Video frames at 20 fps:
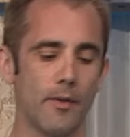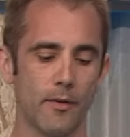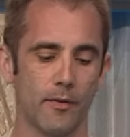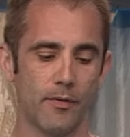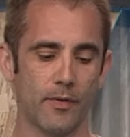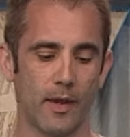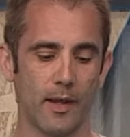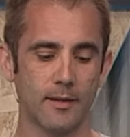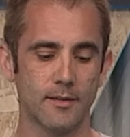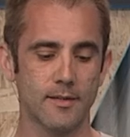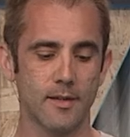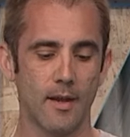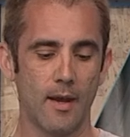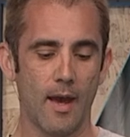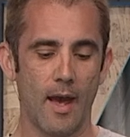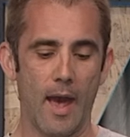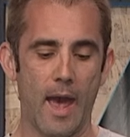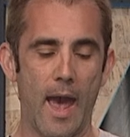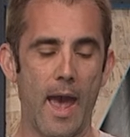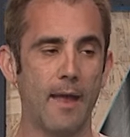other things.
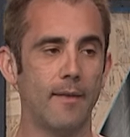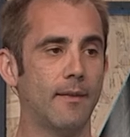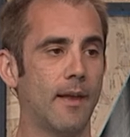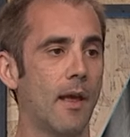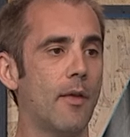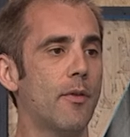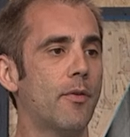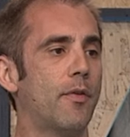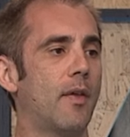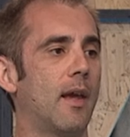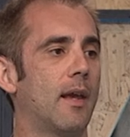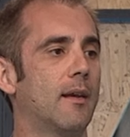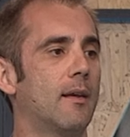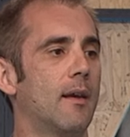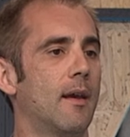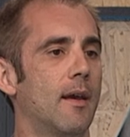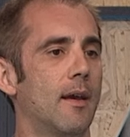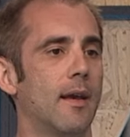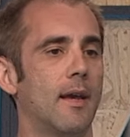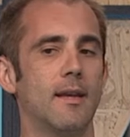And the other thing
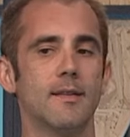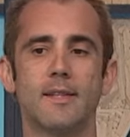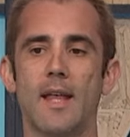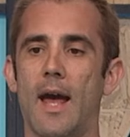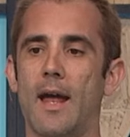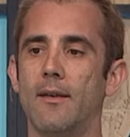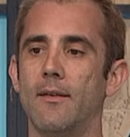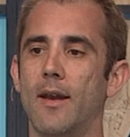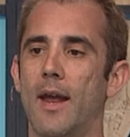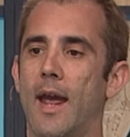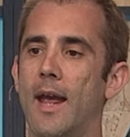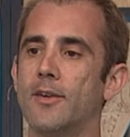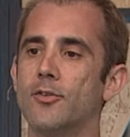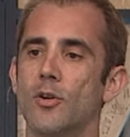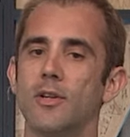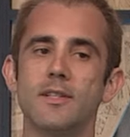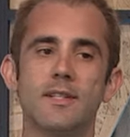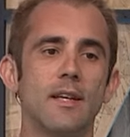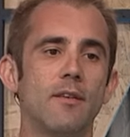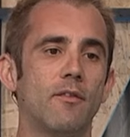is that
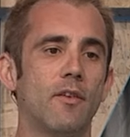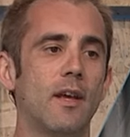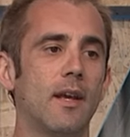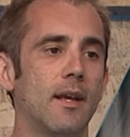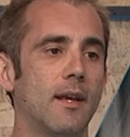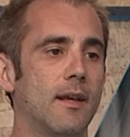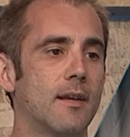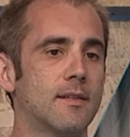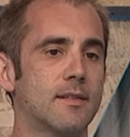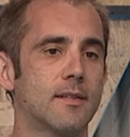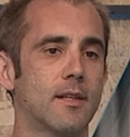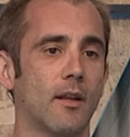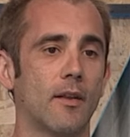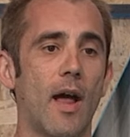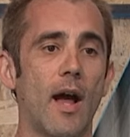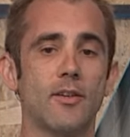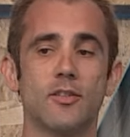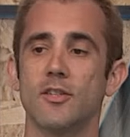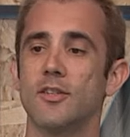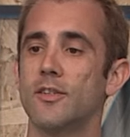Android TV is the
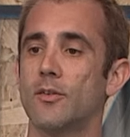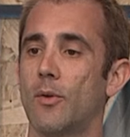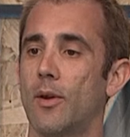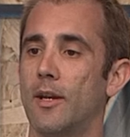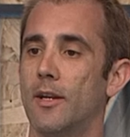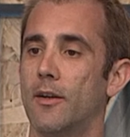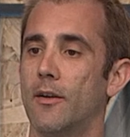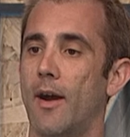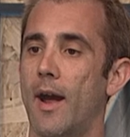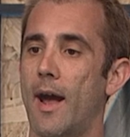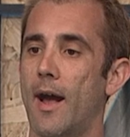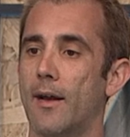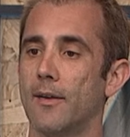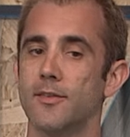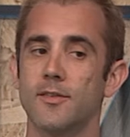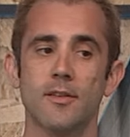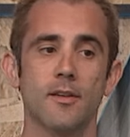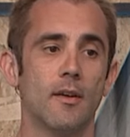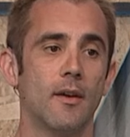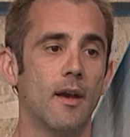largest screen in your
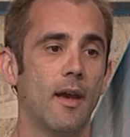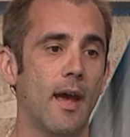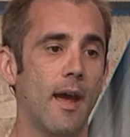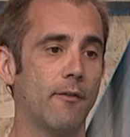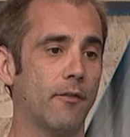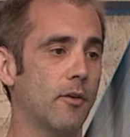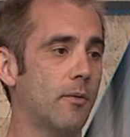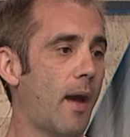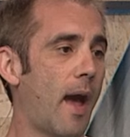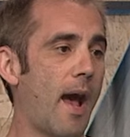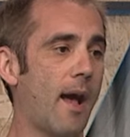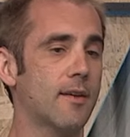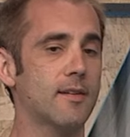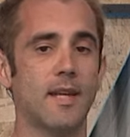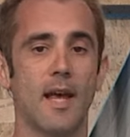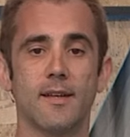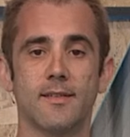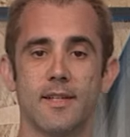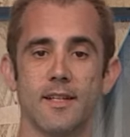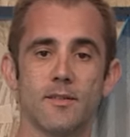house. Every
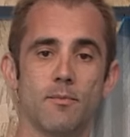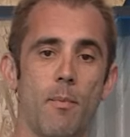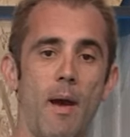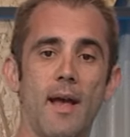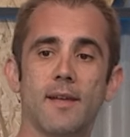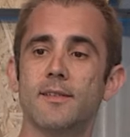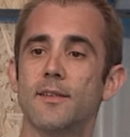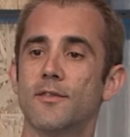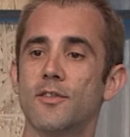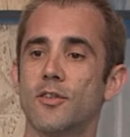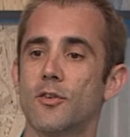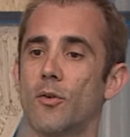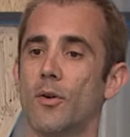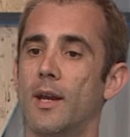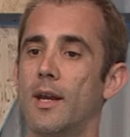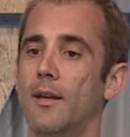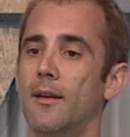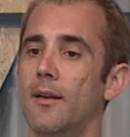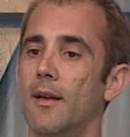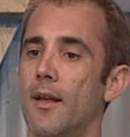house has this massive
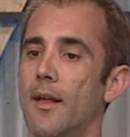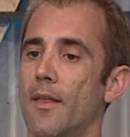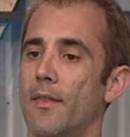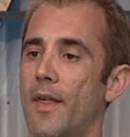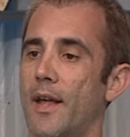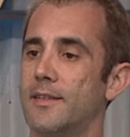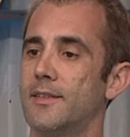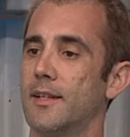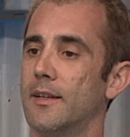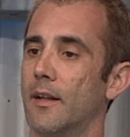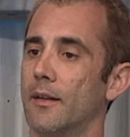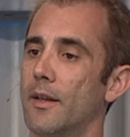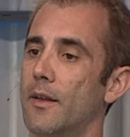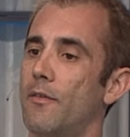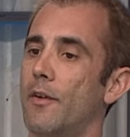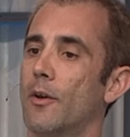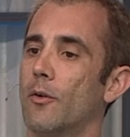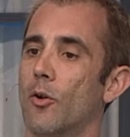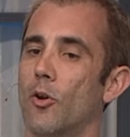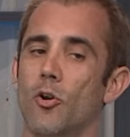screen that's in the
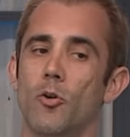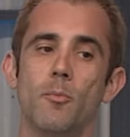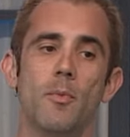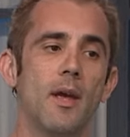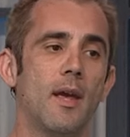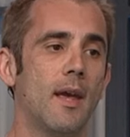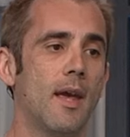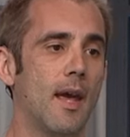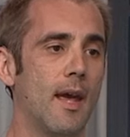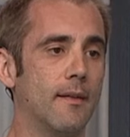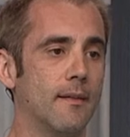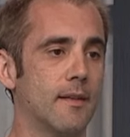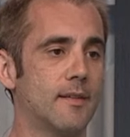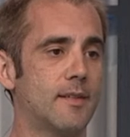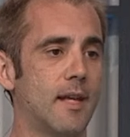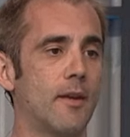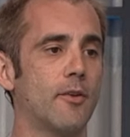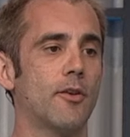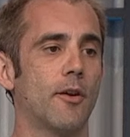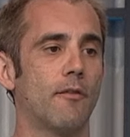living room, in the
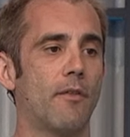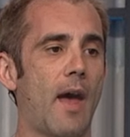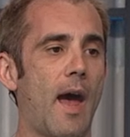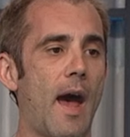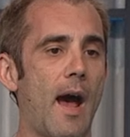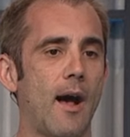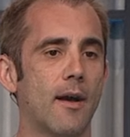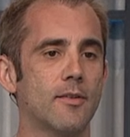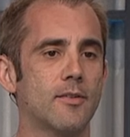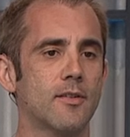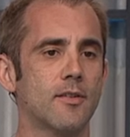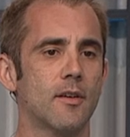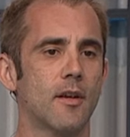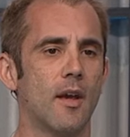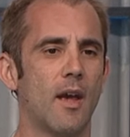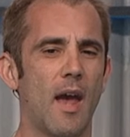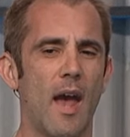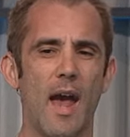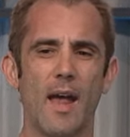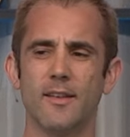center of the house.
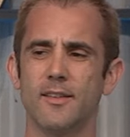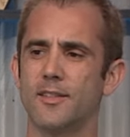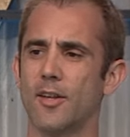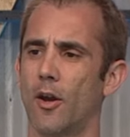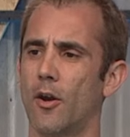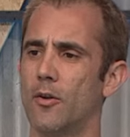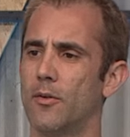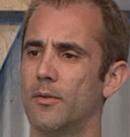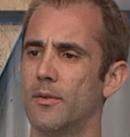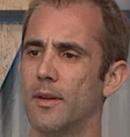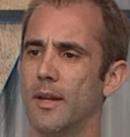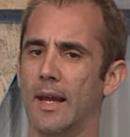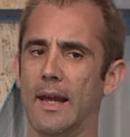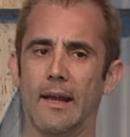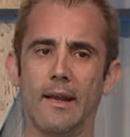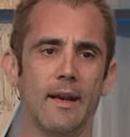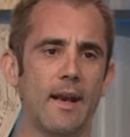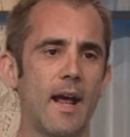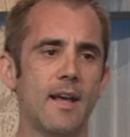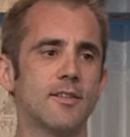And so
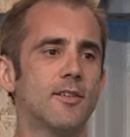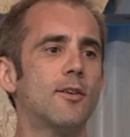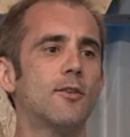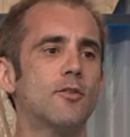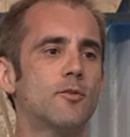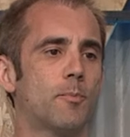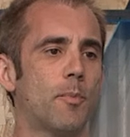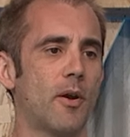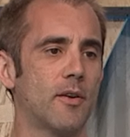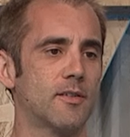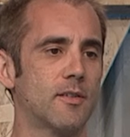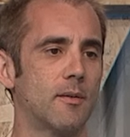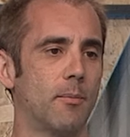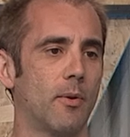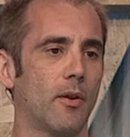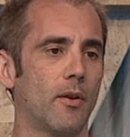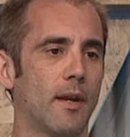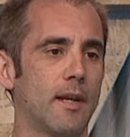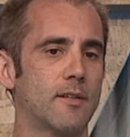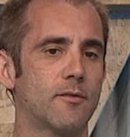it has huge
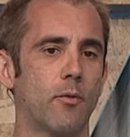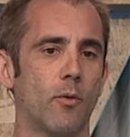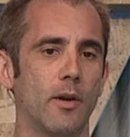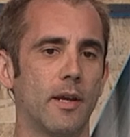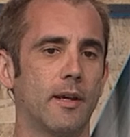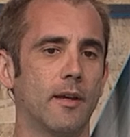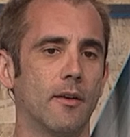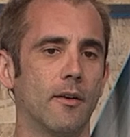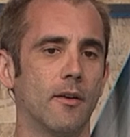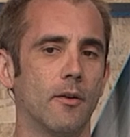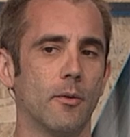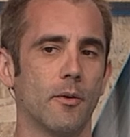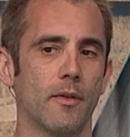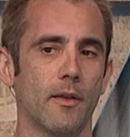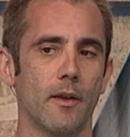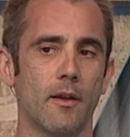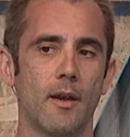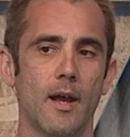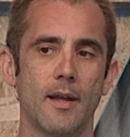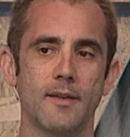possibilities for what you can do
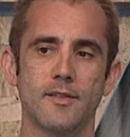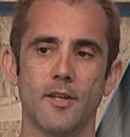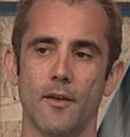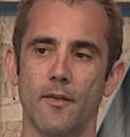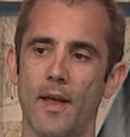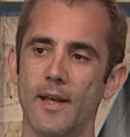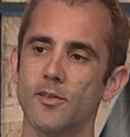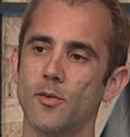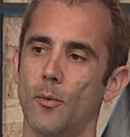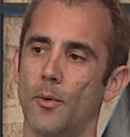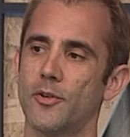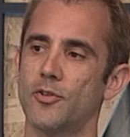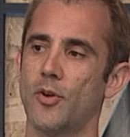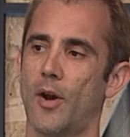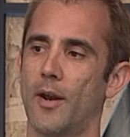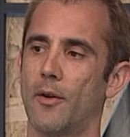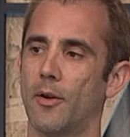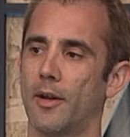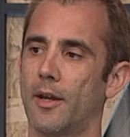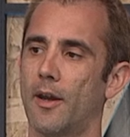with it. And so that's what we're
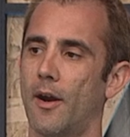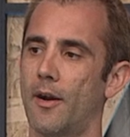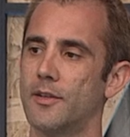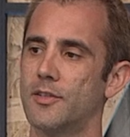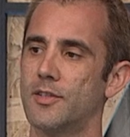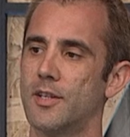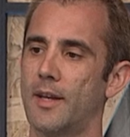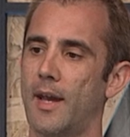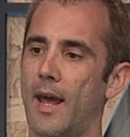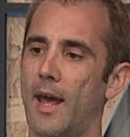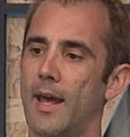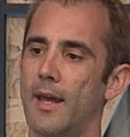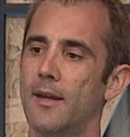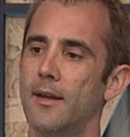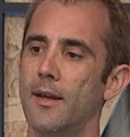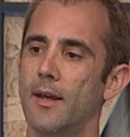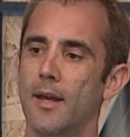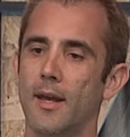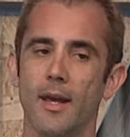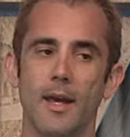trying to encourage
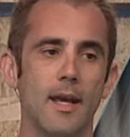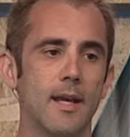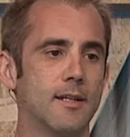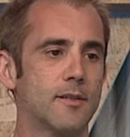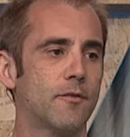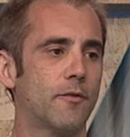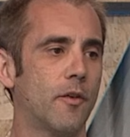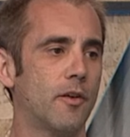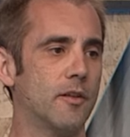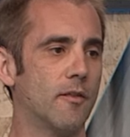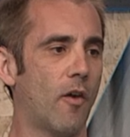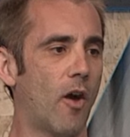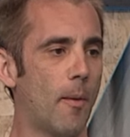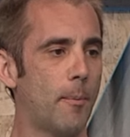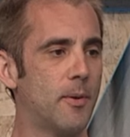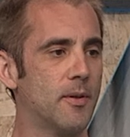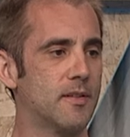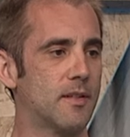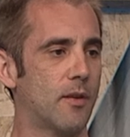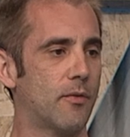today, is for
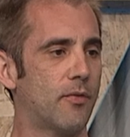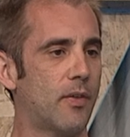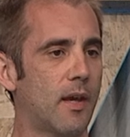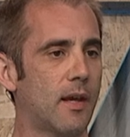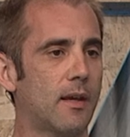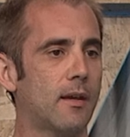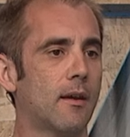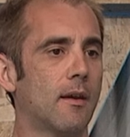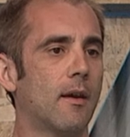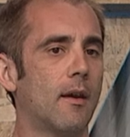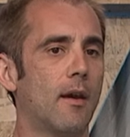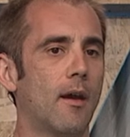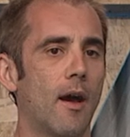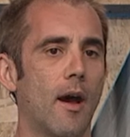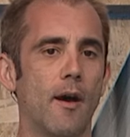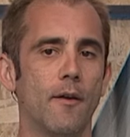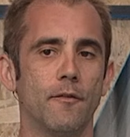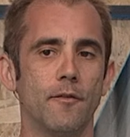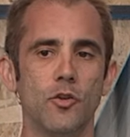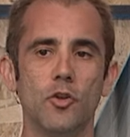developers to think
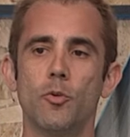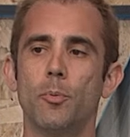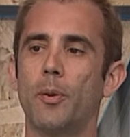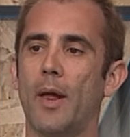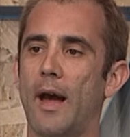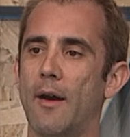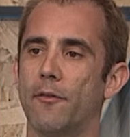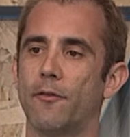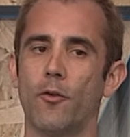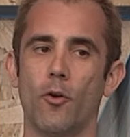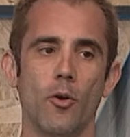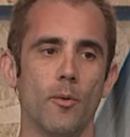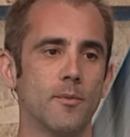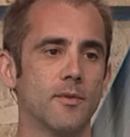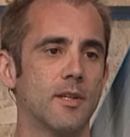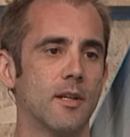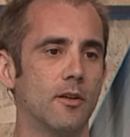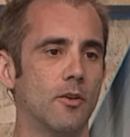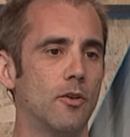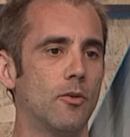of new
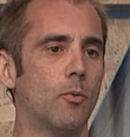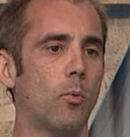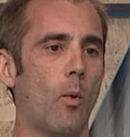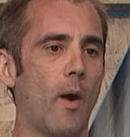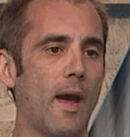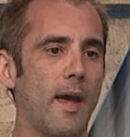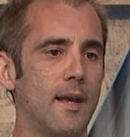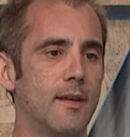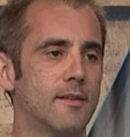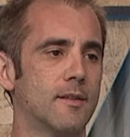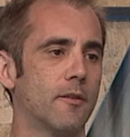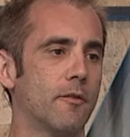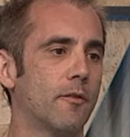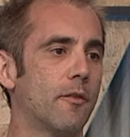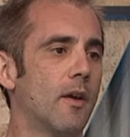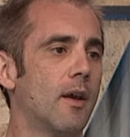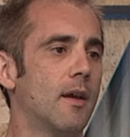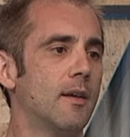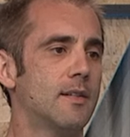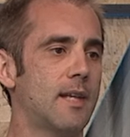platforms and new ways
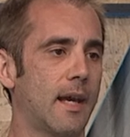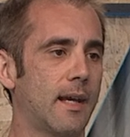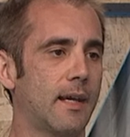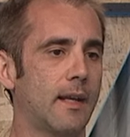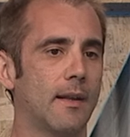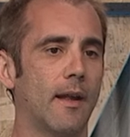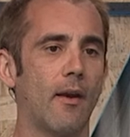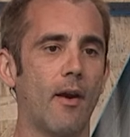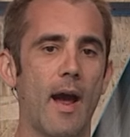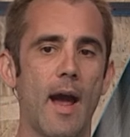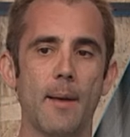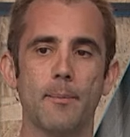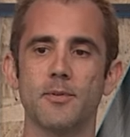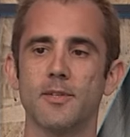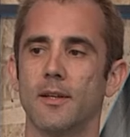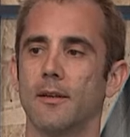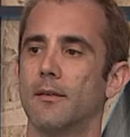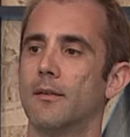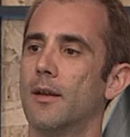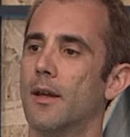of taking their
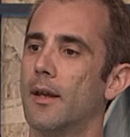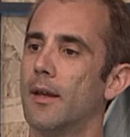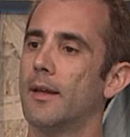apps and